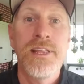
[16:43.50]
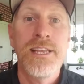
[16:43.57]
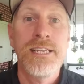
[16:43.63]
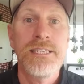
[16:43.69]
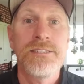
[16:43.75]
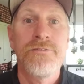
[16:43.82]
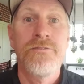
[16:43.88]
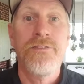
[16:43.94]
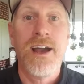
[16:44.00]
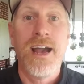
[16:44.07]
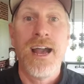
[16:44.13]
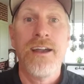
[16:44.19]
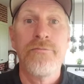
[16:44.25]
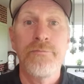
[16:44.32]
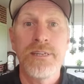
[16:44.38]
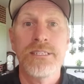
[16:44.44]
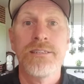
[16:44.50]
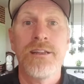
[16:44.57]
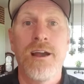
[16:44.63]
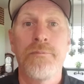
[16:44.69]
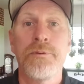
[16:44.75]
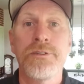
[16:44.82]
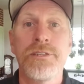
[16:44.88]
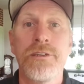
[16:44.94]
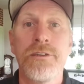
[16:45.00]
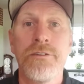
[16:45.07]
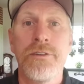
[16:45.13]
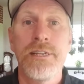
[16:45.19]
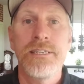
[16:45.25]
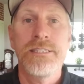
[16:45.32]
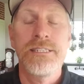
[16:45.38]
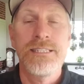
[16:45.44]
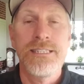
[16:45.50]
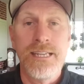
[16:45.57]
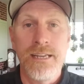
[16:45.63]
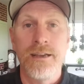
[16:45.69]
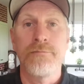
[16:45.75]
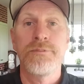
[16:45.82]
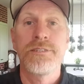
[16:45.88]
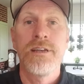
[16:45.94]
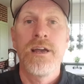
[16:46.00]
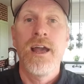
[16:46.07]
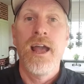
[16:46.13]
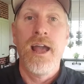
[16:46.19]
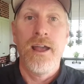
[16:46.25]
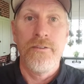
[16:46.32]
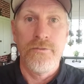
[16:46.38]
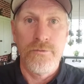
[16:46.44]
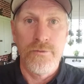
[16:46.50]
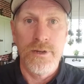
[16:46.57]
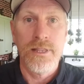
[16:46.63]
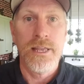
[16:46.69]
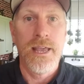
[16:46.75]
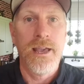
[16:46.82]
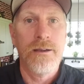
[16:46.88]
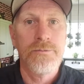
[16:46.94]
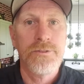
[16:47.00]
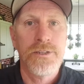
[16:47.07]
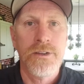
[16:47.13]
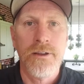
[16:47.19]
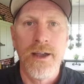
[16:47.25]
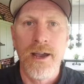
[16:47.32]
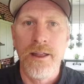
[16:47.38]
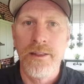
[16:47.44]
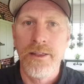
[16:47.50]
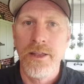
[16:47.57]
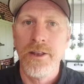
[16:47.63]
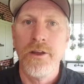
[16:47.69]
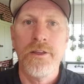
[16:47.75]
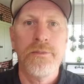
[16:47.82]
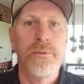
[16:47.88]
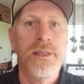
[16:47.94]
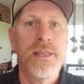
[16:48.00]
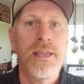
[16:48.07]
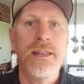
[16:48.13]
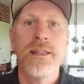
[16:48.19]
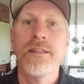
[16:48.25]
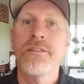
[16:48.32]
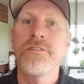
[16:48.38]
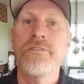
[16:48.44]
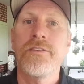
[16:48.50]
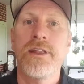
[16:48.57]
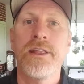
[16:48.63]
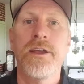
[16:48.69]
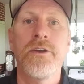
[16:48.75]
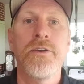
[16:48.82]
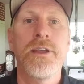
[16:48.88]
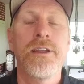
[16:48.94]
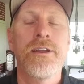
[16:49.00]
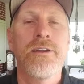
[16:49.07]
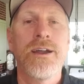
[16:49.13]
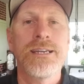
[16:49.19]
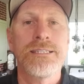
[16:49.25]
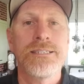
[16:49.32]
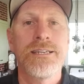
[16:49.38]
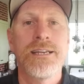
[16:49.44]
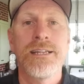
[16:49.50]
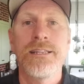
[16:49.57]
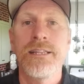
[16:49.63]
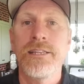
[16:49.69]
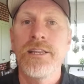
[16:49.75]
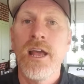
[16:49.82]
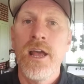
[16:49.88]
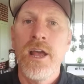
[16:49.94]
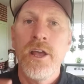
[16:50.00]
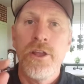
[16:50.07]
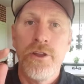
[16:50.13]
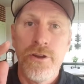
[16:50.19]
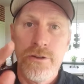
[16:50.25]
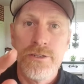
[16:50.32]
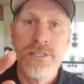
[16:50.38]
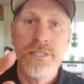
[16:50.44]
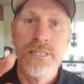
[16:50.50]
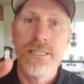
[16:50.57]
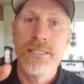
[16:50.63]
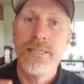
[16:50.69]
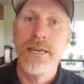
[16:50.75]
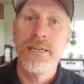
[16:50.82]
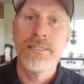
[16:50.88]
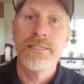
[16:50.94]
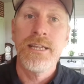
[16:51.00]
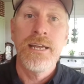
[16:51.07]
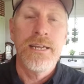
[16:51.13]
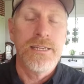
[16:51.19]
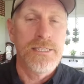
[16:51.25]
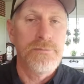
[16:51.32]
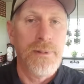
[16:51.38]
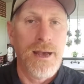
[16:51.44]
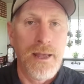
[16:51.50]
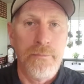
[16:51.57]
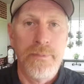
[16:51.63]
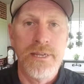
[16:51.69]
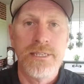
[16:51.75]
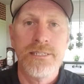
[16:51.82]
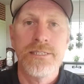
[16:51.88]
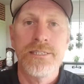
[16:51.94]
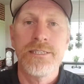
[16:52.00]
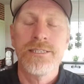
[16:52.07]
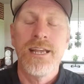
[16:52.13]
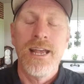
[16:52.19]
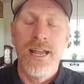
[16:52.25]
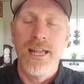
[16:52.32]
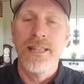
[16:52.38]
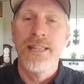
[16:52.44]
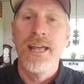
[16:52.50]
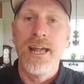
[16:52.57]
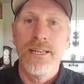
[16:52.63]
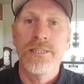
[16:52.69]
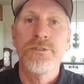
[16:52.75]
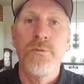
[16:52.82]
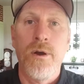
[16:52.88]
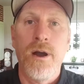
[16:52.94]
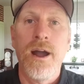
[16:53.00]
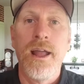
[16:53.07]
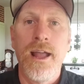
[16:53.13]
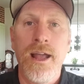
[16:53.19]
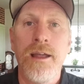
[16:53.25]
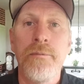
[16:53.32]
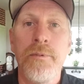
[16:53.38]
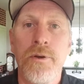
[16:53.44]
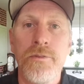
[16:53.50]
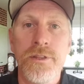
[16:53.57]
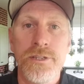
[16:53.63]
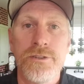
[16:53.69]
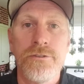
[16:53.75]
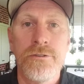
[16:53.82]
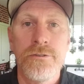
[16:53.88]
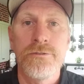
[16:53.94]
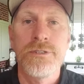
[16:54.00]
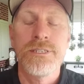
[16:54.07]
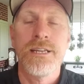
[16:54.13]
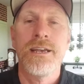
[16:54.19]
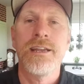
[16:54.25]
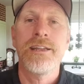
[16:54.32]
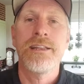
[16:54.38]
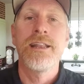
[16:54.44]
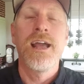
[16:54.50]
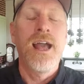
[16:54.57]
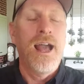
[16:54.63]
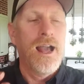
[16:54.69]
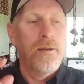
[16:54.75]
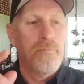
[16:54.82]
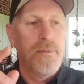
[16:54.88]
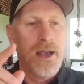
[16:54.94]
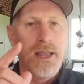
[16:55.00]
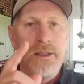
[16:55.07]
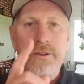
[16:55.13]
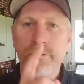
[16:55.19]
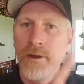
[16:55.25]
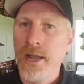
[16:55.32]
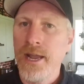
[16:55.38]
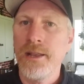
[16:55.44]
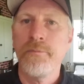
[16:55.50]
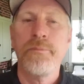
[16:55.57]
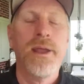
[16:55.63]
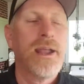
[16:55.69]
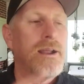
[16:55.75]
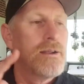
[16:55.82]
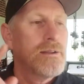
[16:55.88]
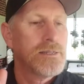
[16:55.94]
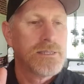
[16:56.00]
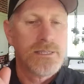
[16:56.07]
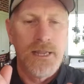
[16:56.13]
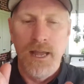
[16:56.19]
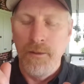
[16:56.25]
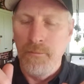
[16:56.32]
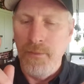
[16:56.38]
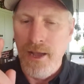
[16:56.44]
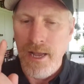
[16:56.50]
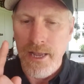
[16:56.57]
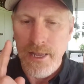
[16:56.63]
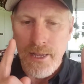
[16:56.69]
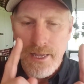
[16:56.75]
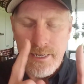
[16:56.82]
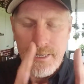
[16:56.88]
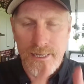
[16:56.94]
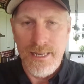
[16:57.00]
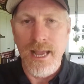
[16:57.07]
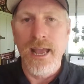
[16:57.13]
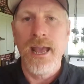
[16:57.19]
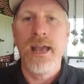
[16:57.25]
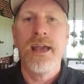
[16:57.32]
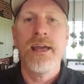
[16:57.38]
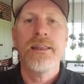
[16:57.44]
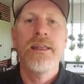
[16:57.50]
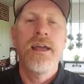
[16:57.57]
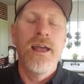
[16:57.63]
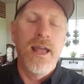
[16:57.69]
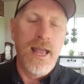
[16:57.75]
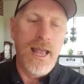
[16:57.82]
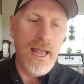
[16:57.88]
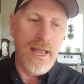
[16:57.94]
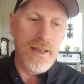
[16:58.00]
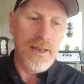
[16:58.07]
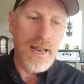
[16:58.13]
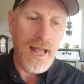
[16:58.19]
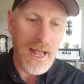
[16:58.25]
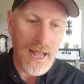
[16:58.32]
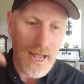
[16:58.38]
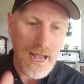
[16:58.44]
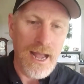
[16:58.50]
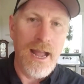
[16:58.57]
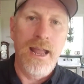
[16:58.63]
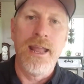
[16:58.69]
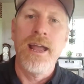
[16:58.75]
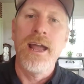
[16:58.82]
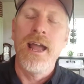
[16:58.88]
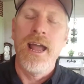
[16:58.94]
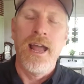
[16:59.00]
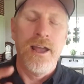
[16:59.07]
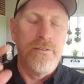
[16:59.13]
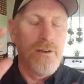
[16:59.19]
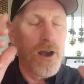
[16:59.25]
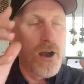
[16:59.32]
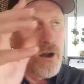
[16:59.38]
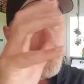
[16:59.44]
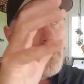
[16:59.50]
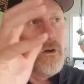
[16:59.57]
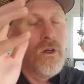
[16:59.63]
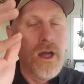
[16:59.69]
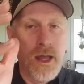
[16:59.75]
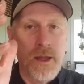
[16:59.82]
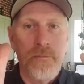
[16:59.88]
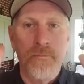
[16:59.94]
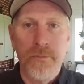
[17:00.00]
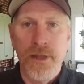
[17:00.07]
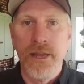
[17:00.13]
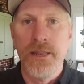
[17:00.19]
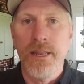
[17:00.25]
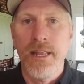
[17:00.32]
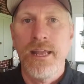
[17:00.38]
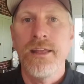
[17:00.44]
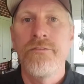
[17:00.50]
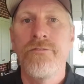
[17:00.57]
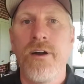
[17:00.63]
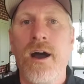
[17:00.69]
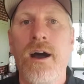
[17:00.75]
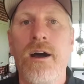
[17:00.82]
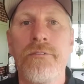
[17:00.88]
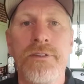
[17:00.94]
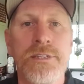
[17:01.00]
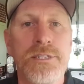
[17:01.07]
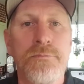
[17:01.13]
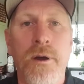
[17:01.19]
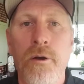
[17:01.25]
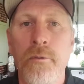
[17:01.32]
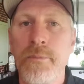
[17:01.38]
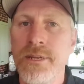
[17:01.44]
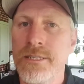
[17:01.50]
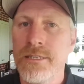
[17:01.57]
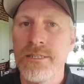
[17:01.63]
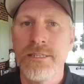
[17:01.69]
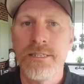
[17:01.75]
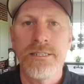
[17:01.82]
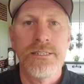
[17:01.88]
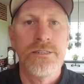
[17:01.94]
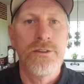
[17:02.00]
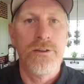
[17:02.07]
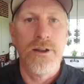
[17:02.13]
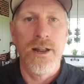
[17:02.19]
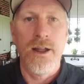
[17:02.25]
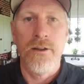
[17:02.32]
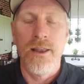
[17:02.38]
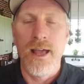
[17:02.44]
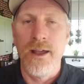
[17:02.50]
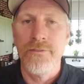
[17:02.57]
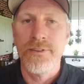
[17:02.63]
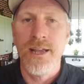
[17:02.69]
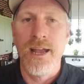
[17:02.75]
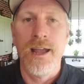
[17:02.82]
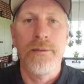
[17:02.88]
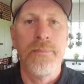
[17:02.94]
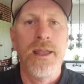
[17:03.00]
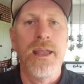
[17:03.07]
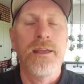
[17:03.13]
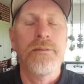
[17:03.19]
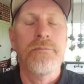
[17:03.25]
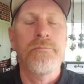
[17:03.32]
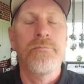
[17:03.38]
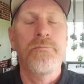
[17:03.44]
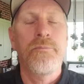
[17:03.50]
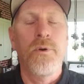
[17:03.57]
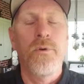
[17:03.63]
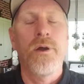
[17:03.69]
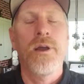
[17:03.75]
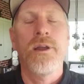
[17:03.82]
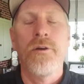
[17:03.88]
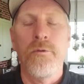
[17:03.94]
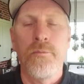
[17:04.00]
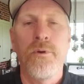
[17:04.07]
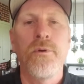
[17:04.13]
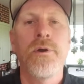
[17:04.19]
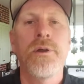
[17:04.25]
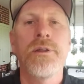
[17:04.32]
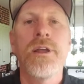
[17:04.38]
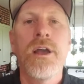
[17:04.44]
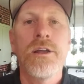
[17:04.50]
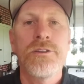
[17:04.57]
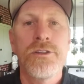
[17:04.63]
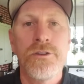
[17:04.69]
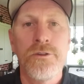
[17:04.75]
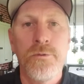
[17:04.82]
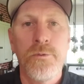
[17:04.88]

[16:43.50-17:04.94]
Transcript: these 5 missed opportunity tips have really helped you out. You know, at the beginning of the video here, I said that your success is my business, and that is why I'm on this crusade. My grandparents, my dad, and I have all been involved in small businesses during our lifetime, and boy, oh boy, do